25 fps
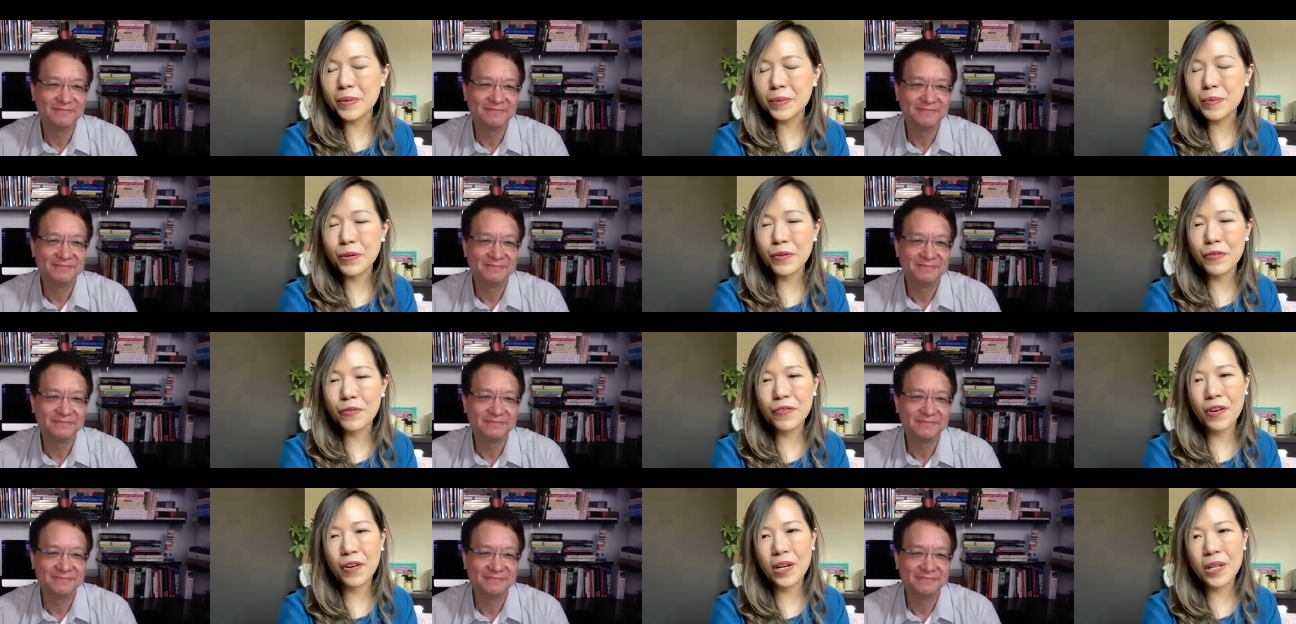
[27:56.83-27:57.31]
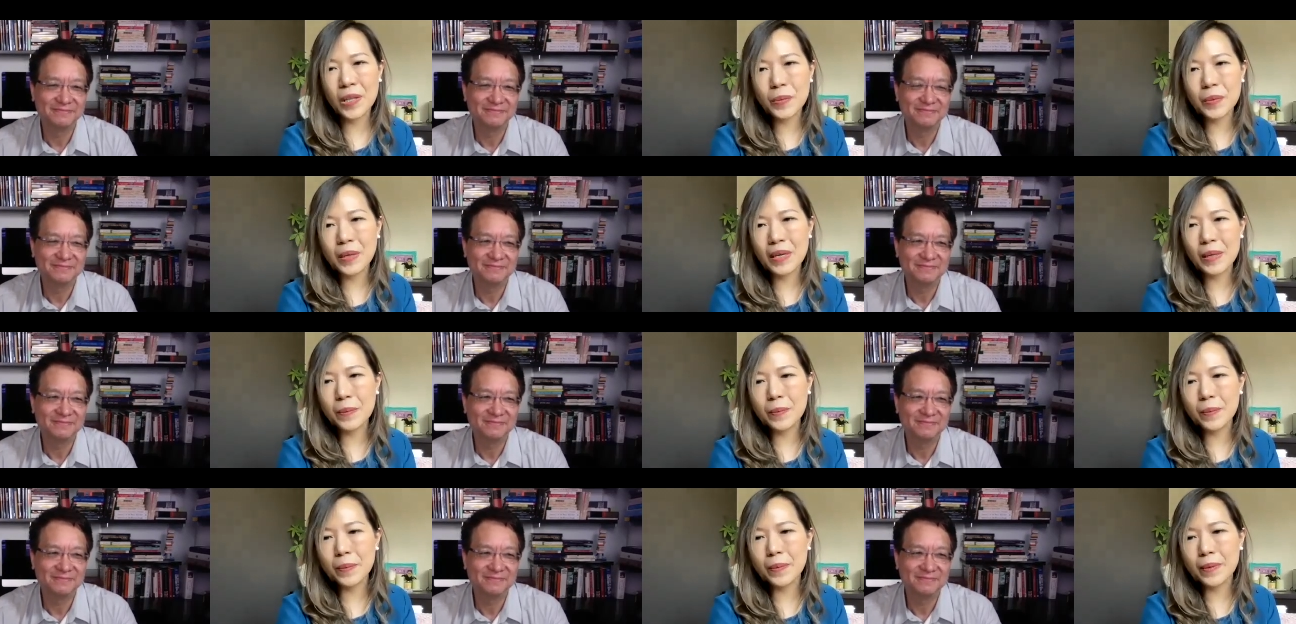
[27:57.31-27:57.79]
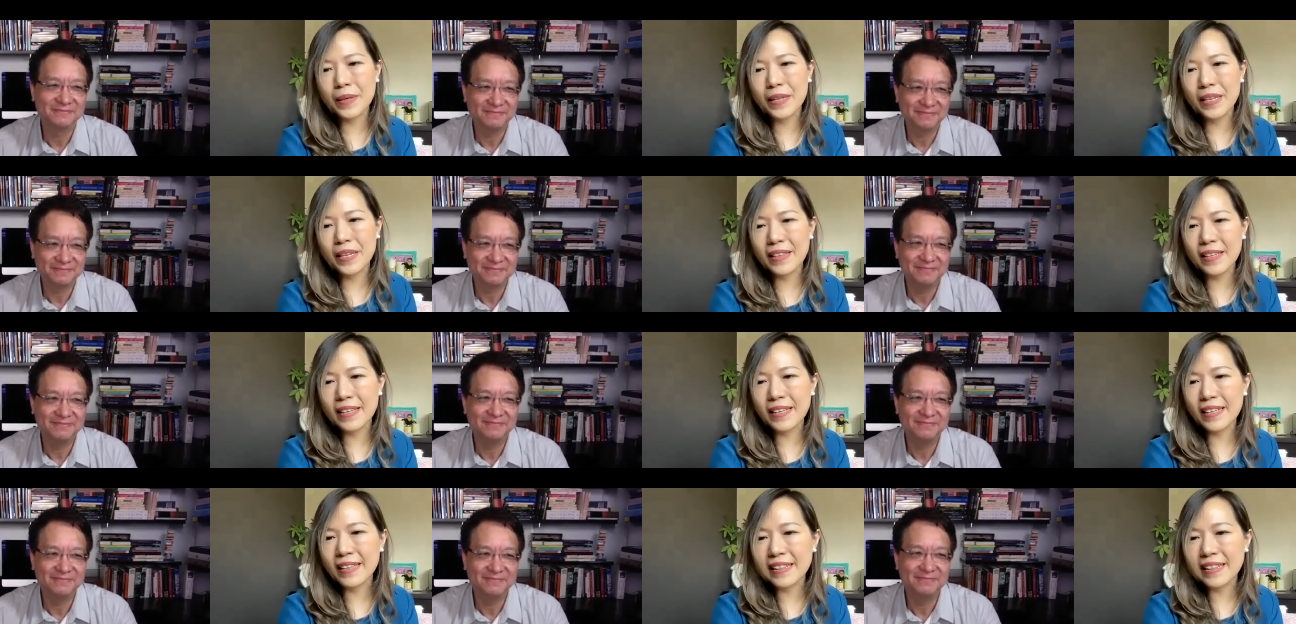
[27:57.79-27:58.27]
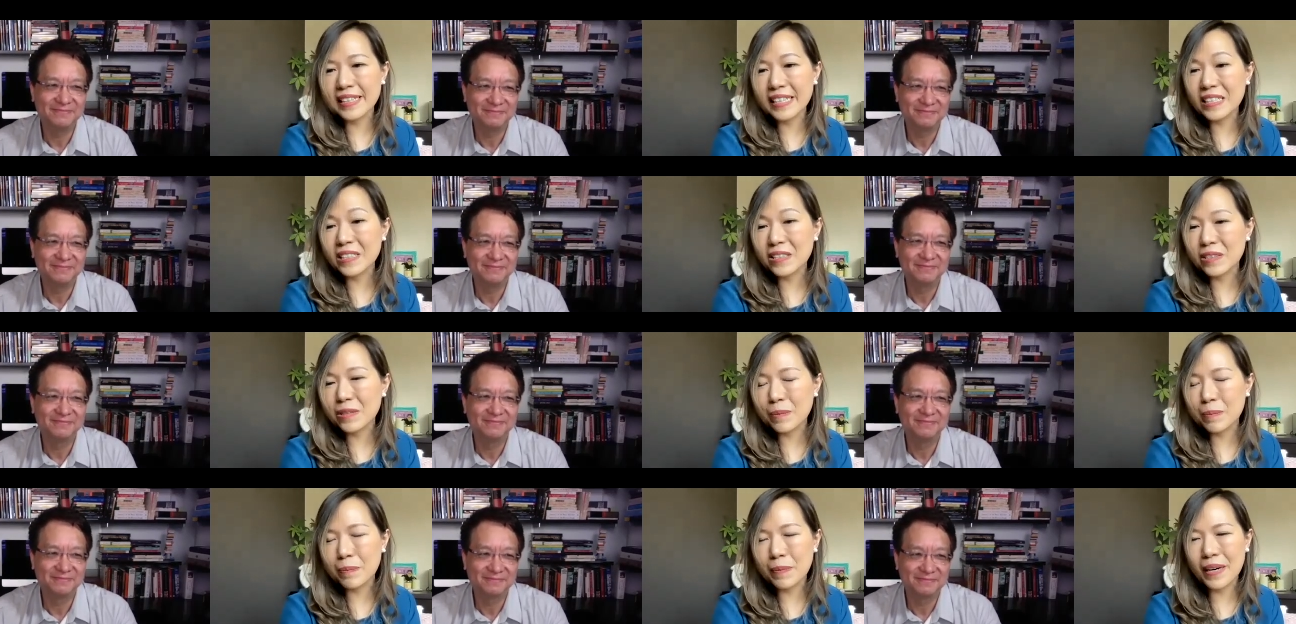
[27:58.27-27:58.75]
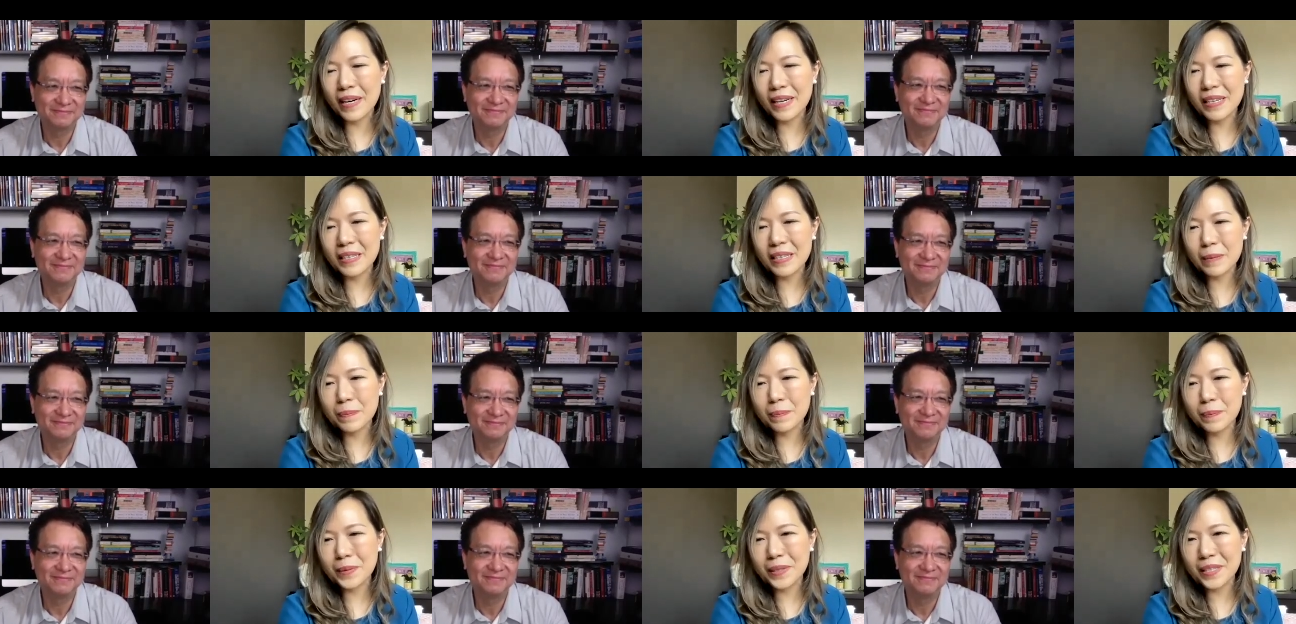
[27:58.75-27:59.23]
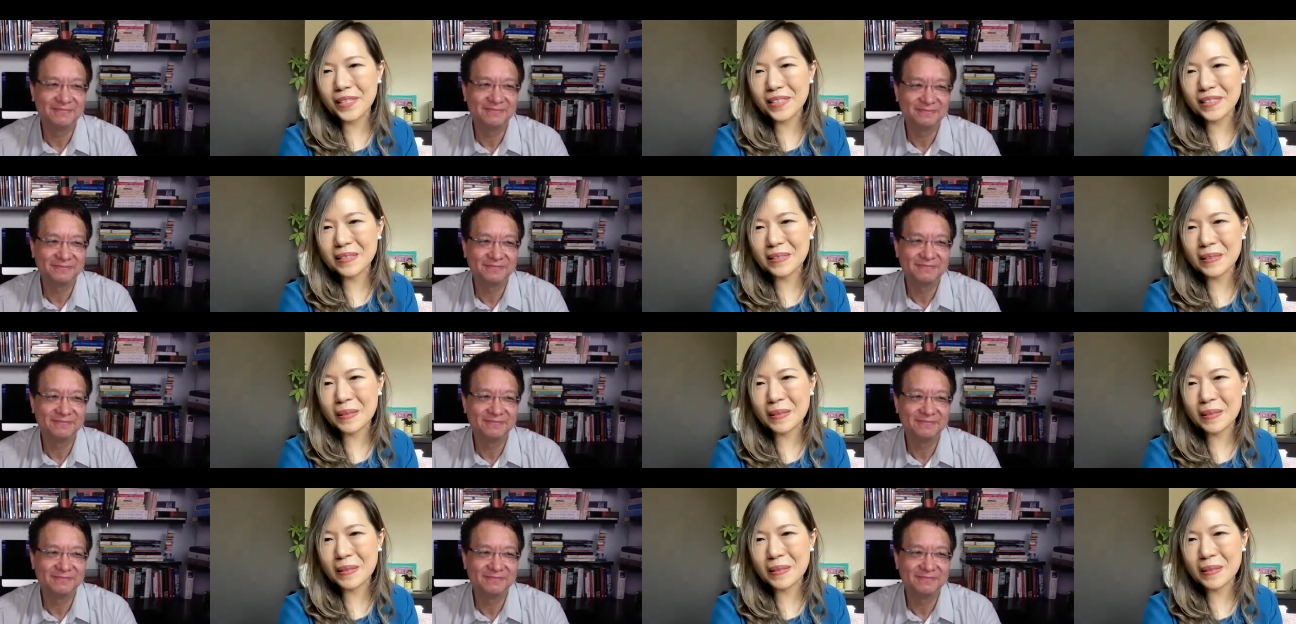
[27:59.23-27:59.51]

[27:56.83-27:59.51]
Speaker 1: we will follow up with a link to buy the book.